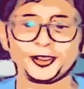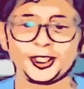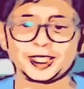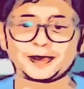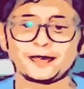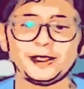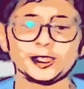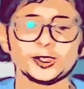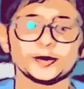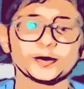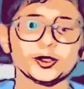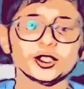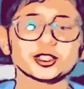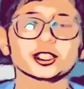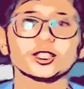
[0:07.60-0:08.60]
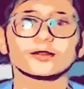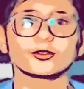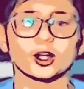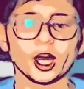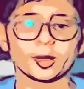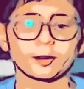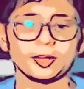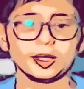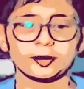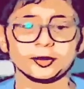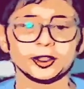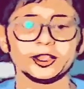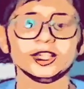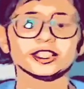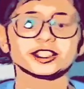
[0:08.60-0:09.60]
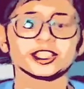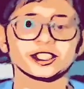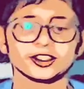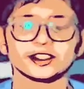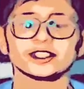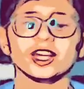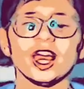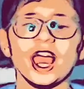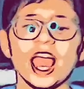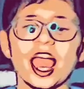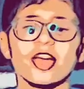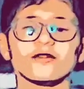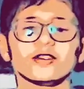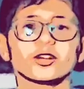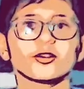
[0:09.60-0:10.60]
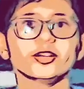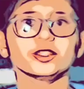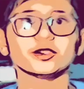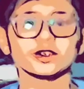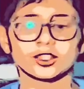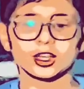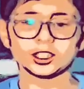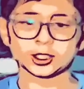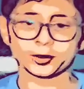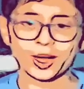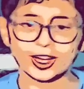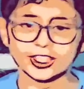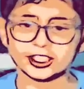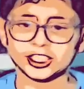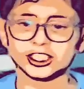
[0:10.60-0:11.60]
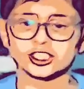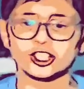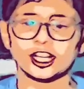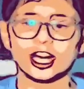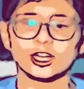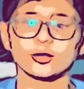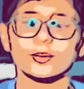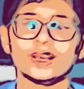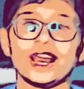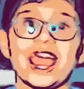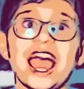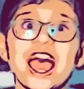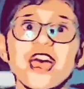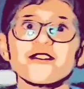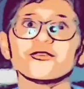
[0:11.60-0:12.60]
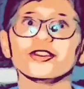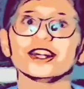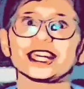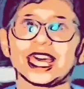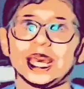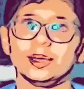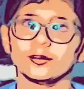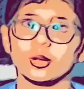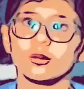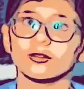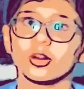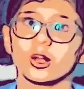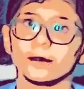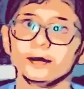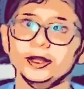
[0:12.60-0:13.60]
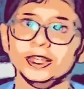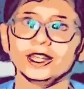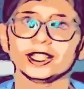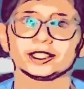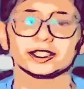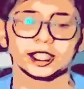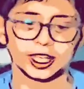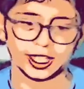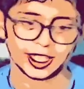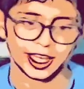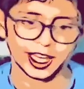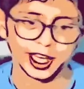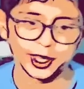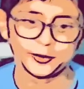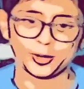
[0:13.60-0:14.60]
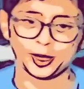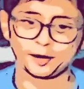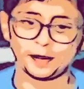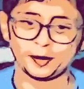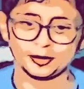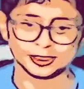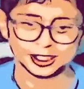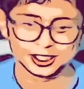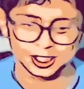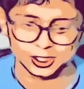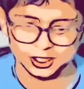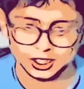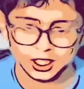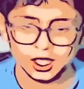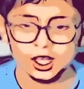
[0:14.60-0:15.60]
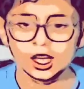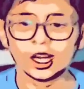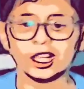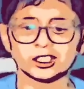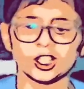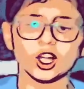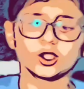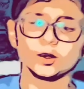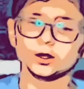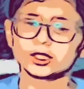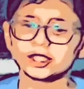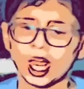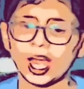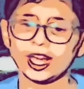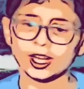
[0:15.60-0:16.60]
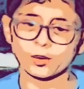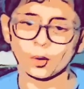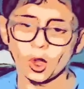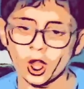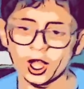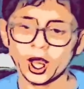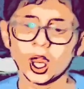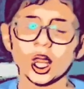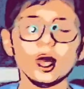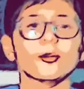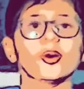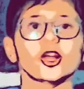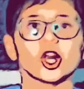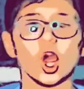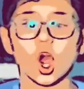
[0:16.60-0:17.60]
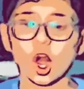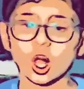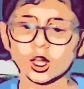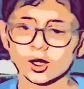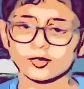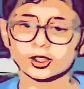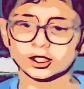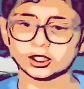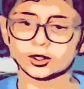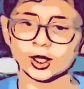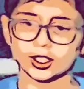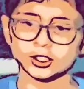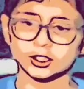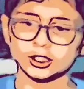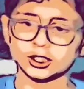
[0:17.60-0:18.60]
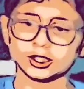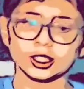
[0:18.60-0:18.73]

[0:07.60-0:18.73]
explain the rules of rock, paper, and scissors. And we're going to learn strategies on how to win every game of RPS, aka rock, paper, scissors. Let's talk to Sai and Roy about all of the strategies.